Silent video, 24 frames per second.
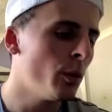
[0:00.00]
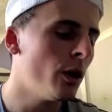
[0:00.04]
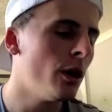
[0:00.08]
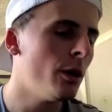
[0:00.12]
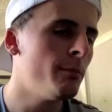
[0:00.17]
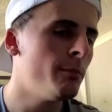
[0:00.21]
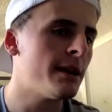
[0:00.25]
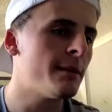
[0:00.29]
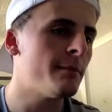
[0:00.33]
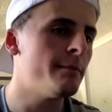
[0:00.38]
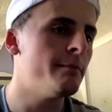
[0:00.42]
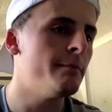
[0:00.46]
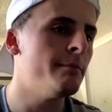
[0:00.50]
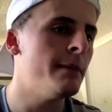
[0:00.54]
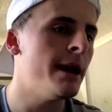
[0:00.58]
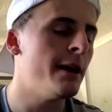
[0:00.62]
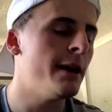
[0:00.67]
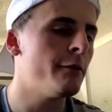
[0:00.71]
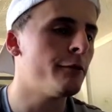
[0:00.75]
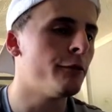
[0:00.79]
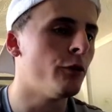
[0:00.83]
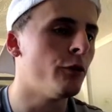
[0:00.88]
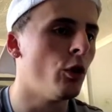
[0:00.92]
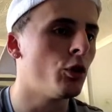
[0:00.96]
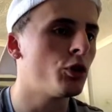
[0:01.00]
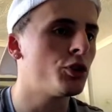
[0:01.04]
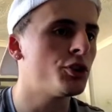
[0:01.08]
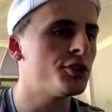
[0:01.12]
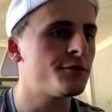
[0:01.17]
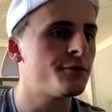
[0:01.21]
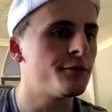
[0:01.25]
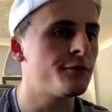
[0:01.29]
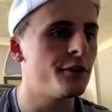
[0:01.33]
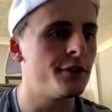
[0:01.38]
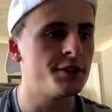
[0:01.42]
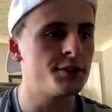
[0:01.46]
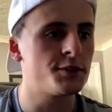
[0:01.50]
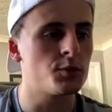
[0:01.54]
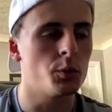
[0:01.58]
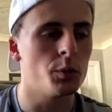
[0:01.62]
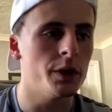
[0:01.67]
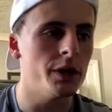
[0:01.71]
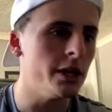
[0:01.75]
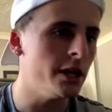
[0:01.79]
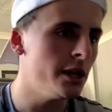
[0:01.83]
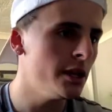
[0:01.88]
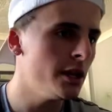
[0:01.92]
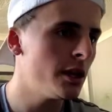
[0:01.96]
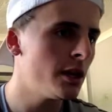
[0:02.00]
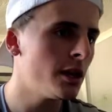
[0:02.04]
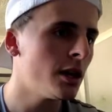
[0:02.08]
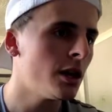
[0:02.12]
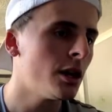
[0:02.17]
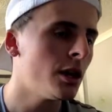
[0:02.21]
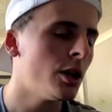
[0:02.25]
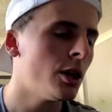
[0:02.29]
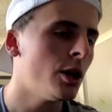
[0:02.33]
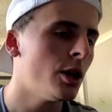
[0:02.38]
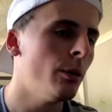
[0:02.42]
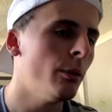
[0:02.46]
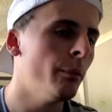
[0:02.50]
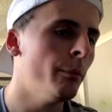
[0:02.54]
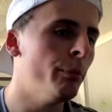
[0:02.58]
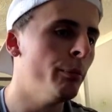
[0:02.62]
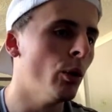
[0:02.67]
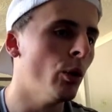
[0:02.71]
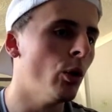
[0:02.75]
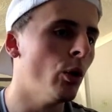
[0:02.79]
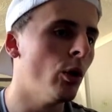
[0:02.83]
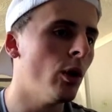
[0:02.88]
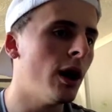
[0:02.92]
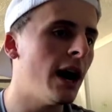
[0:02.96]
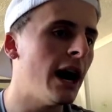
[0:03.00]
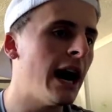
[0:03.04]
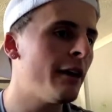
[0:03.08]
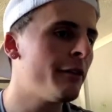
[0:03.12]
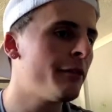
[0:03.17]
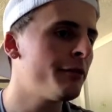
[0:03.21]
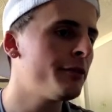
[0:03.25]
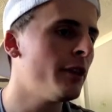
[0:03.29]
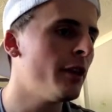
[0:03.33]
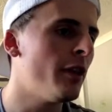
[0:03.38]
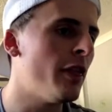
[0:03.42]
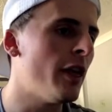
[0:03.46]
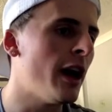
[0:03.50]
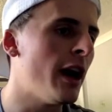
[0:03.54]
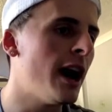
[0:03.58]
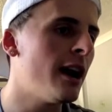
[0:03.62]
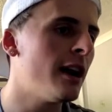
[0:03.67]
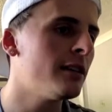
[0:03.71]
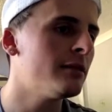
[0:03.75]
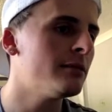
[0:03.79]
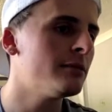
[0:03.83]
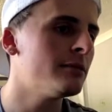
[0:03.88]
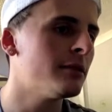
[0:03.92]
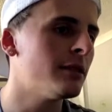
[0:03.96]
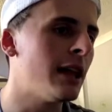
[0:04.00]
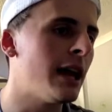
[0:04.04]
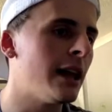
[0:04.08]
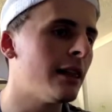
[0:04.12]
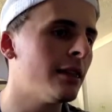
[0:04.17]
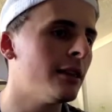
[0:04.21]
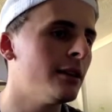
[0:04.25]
my main focus for this week, but after that, like,